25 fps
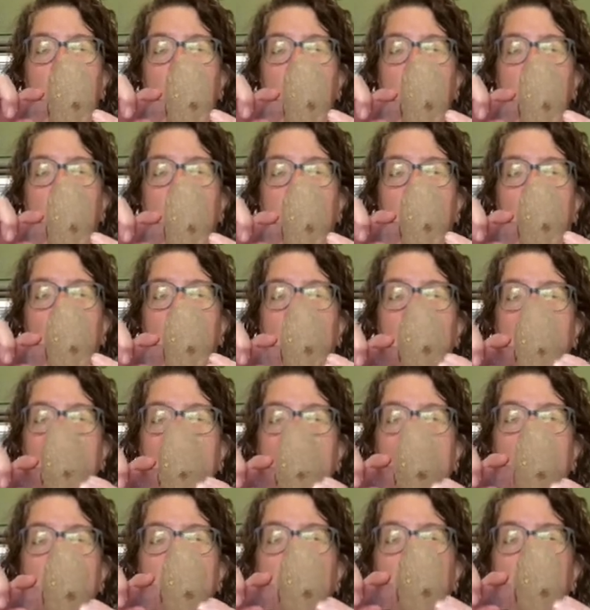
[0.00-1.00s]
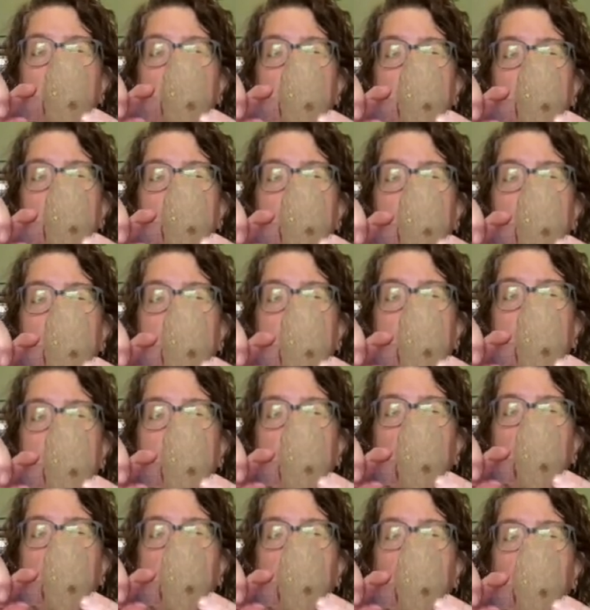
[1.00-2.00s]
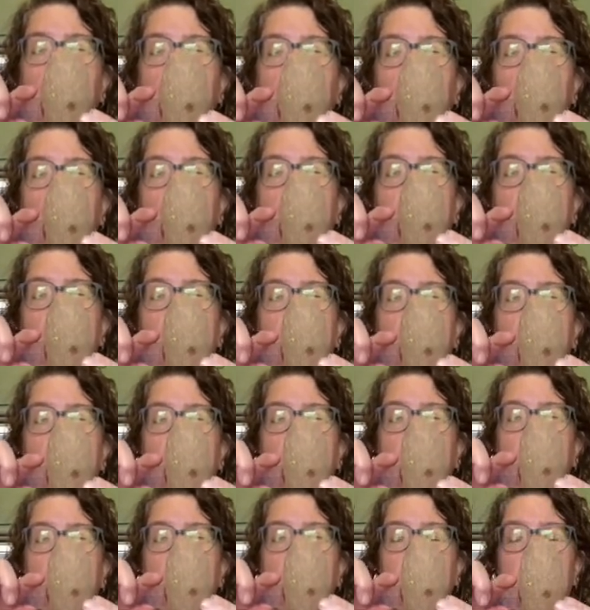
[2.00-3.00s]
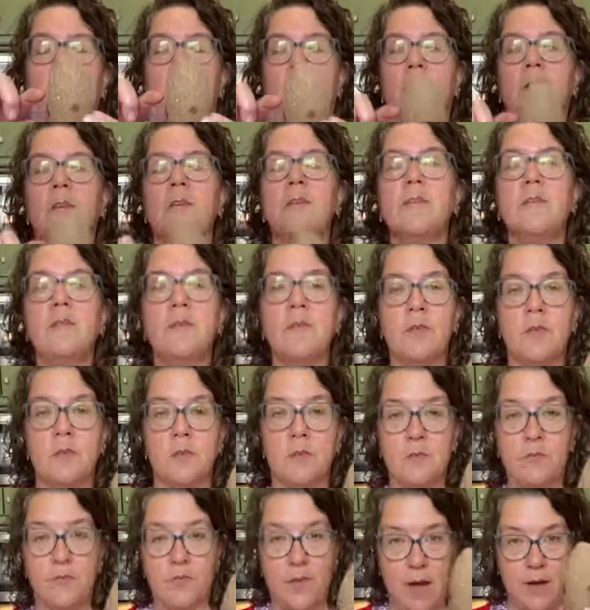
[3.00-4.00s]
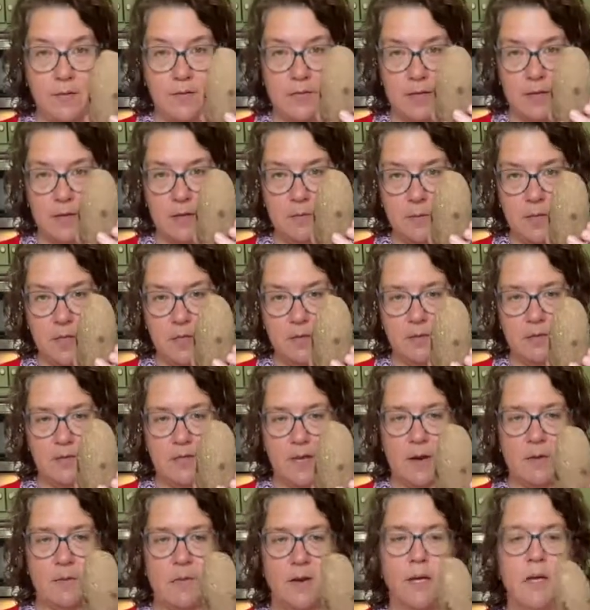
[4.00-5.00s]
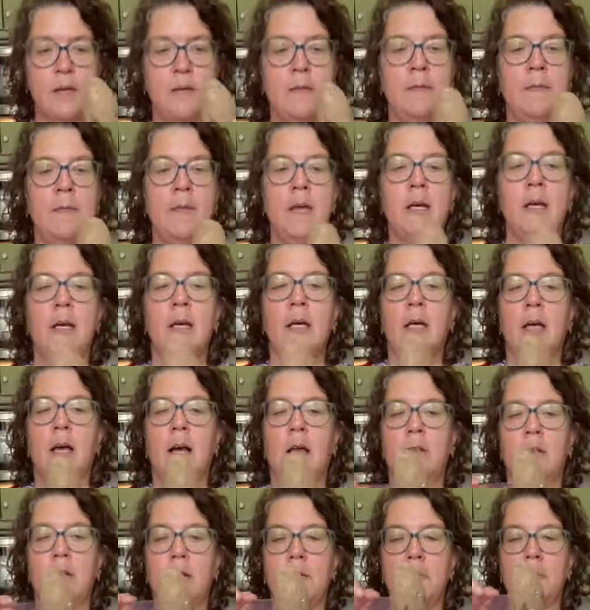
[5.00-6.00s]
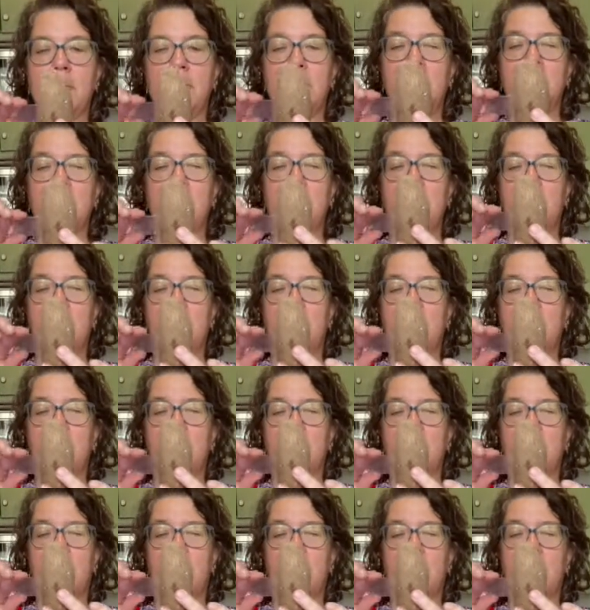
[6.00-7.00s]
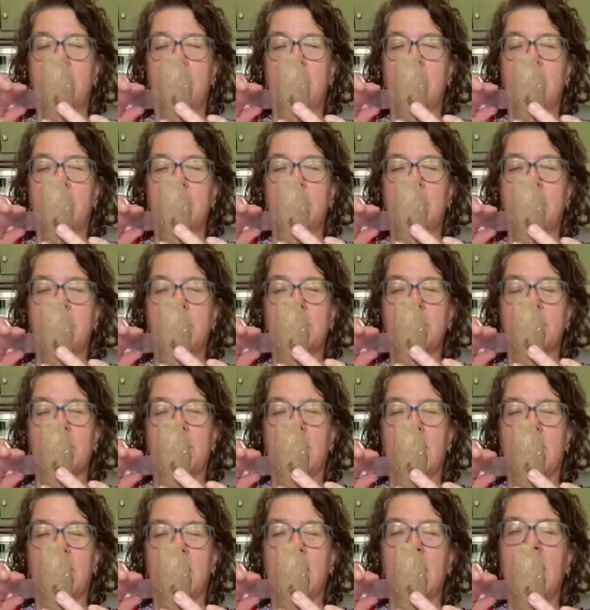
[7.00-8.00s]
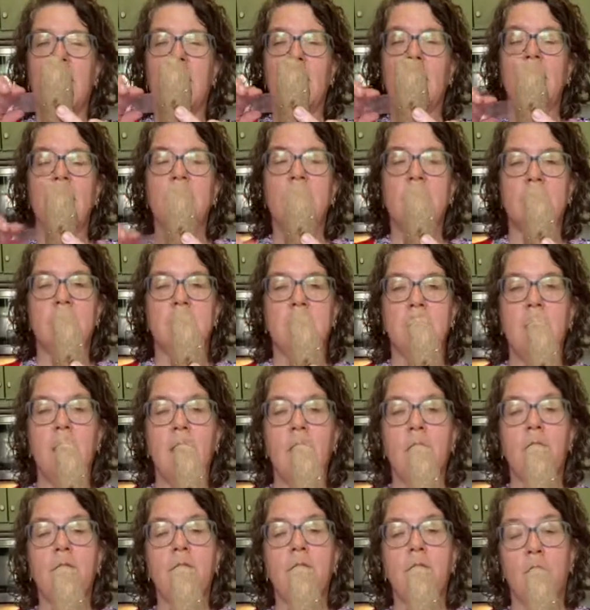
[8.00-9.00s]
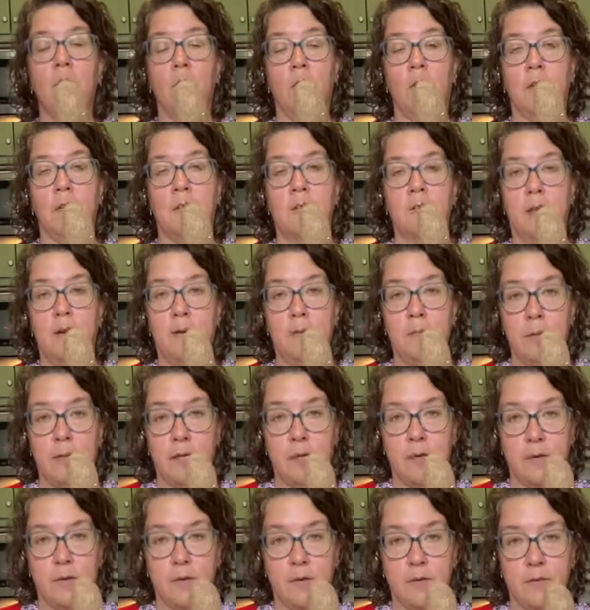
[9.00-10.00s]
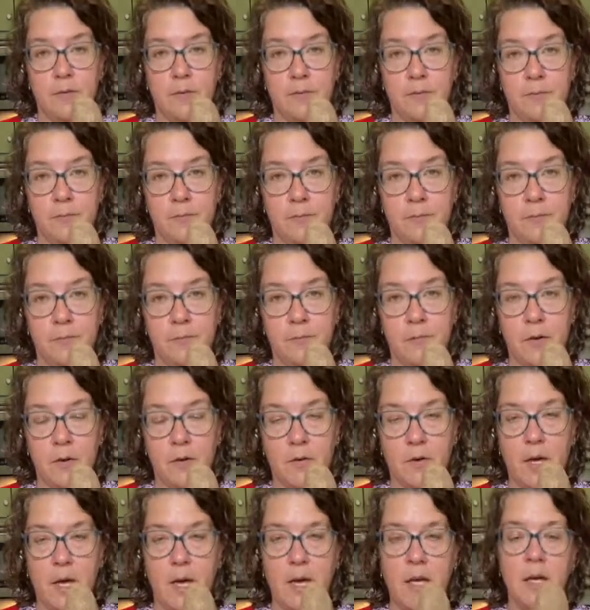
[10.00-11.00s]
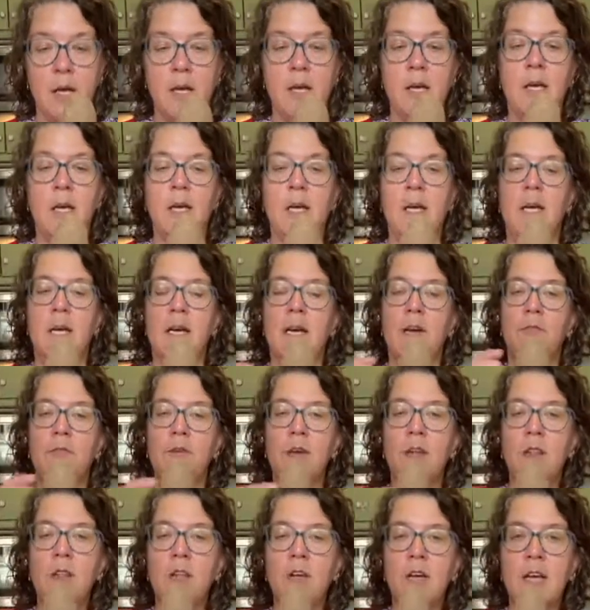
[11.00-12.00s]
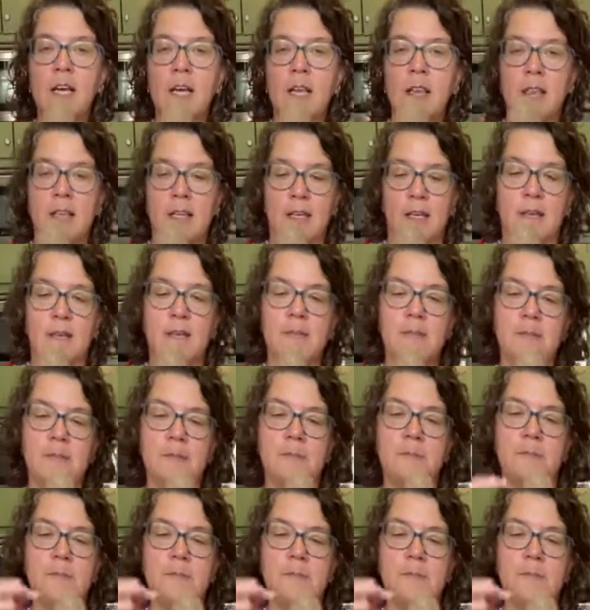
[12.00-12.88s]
and it's about 5 centimeters. So it's 5 centimeters that way. And then I'm going to turn it this way, and I'm going to measure like that, and it's about 4 centimeters. Okay. If we look at this,